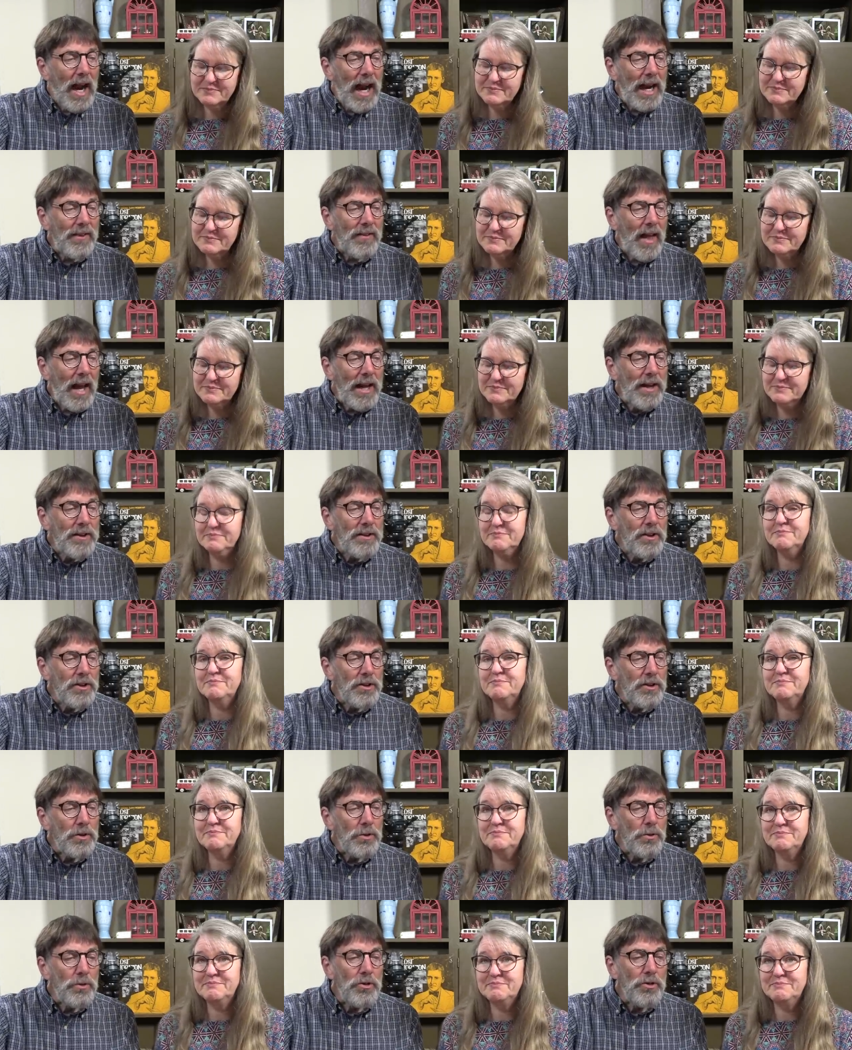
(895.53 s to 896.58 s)
Speaker 1: I like to
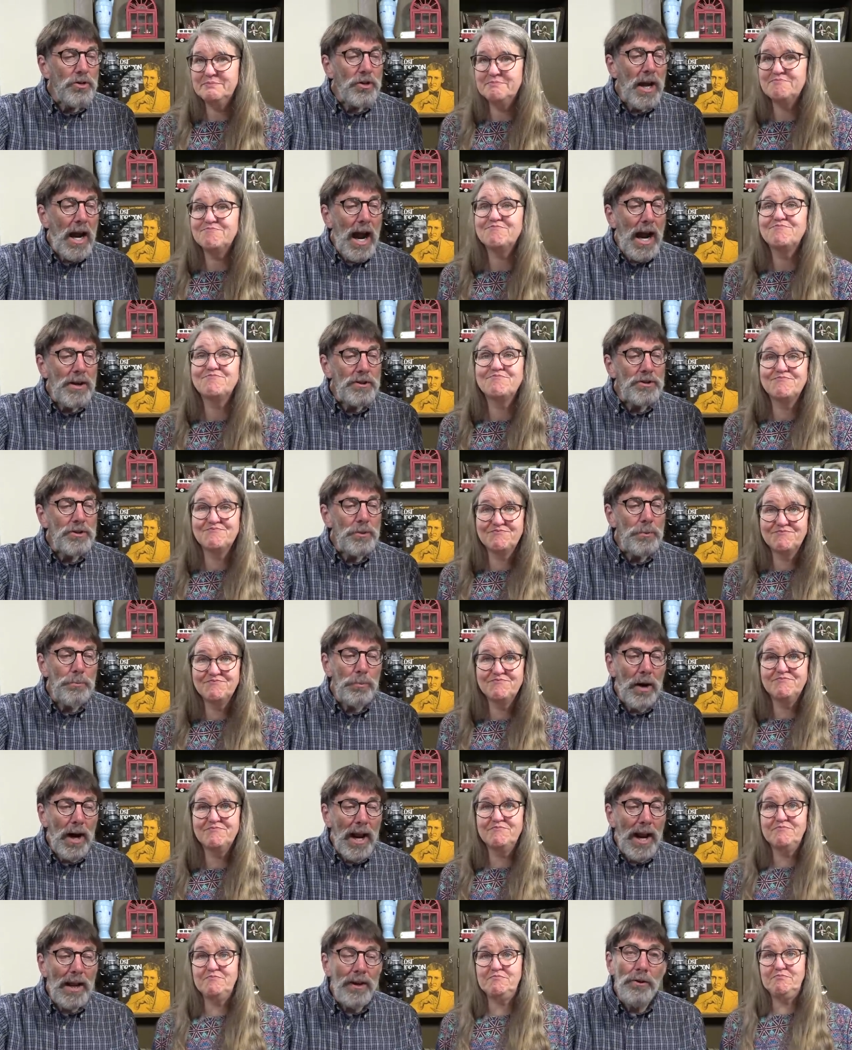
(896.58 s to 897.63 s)
use Scotch
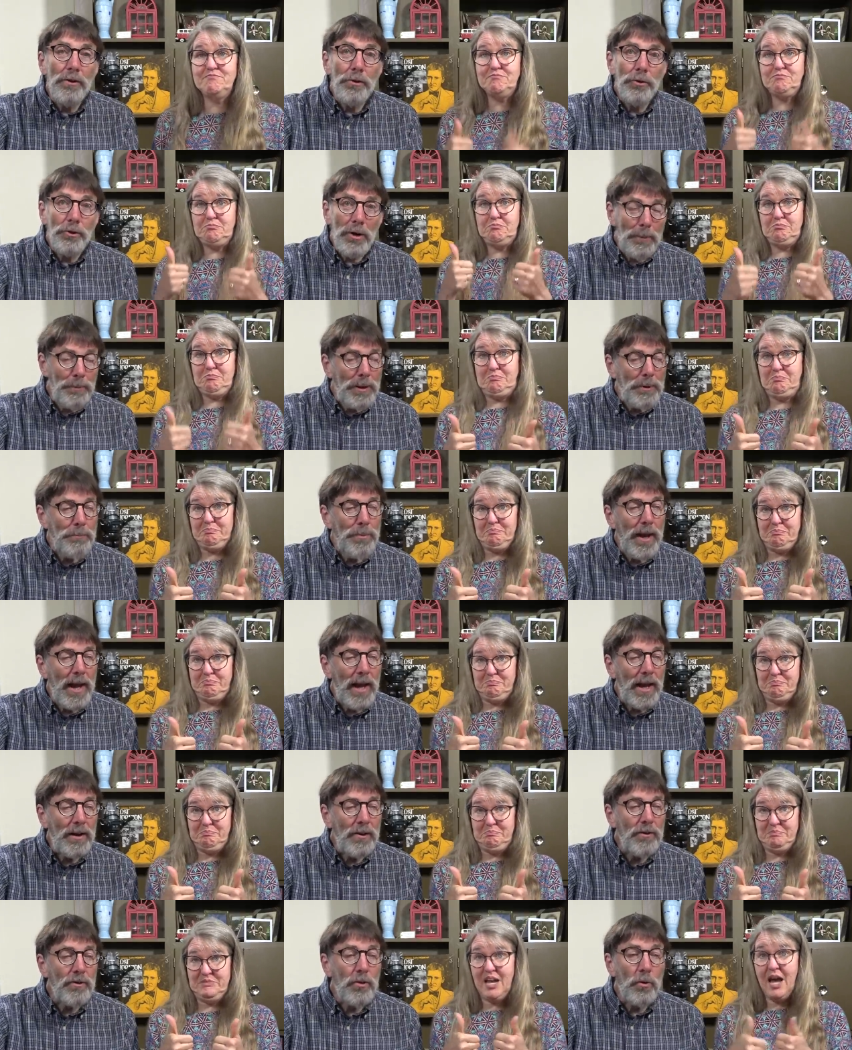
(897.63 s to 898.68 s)
brand scrubbing
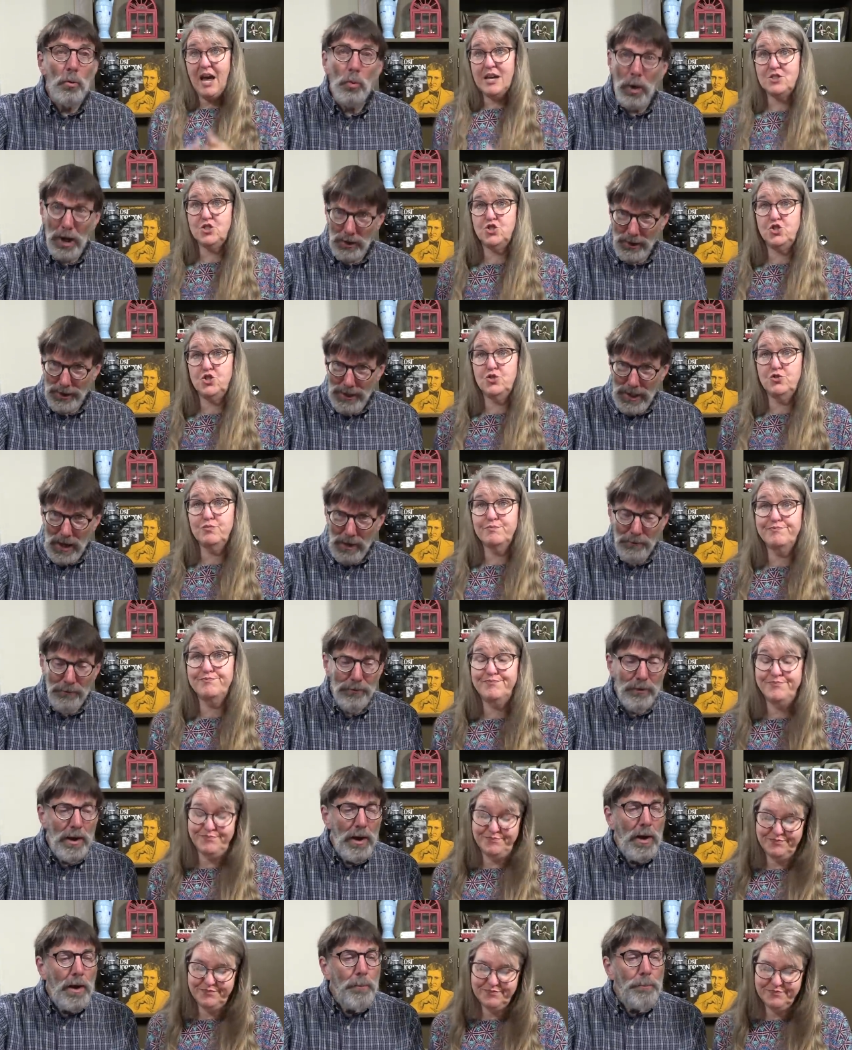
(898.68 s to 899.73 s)
pads well enough,
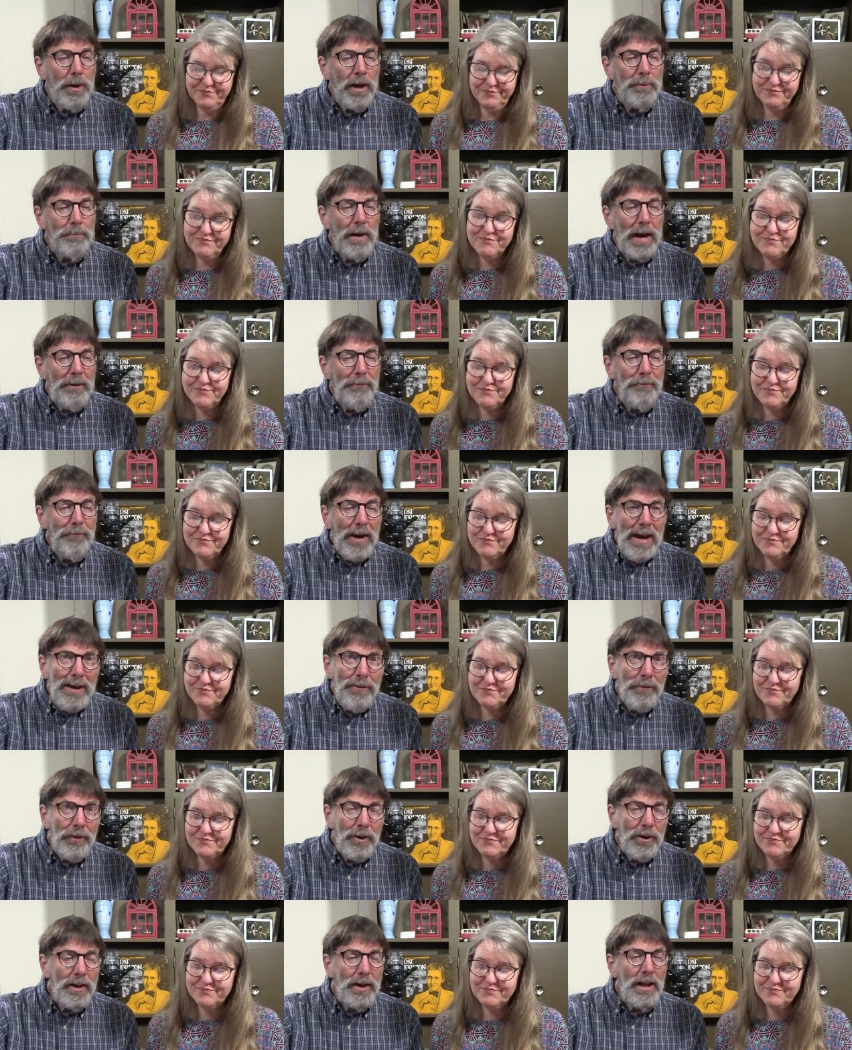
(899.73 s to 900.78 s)
but my
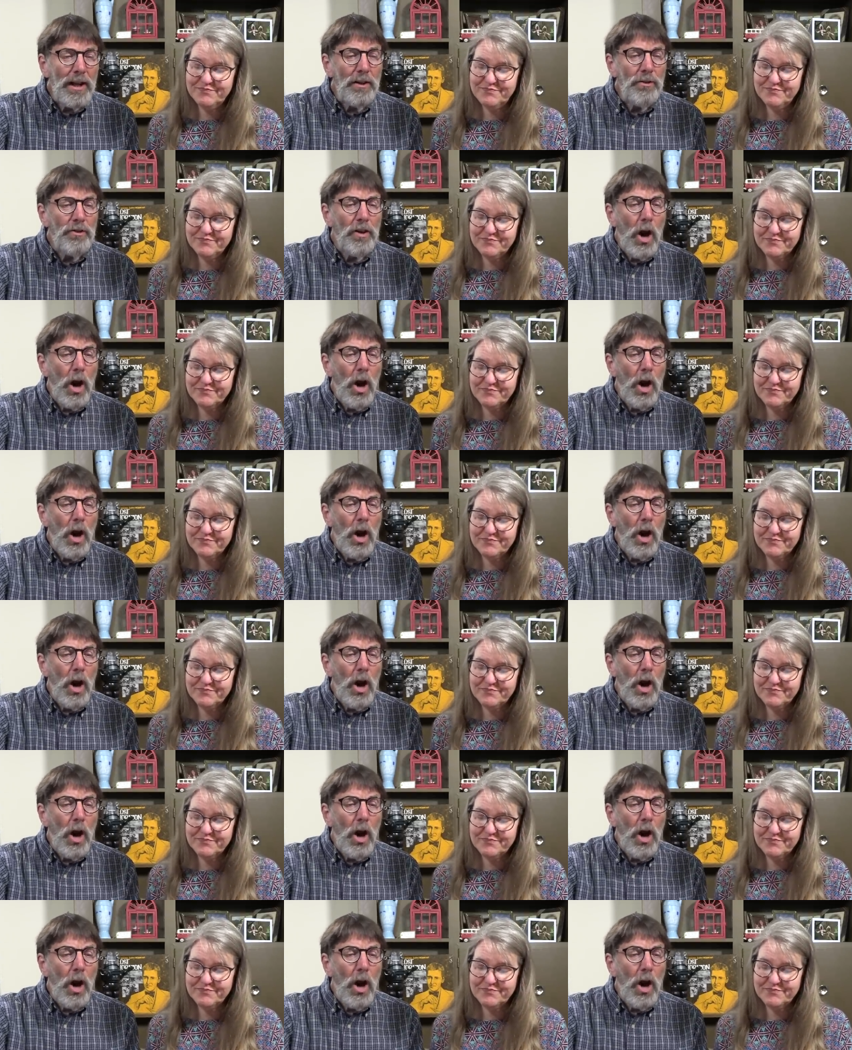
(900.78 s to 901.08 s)
favorite is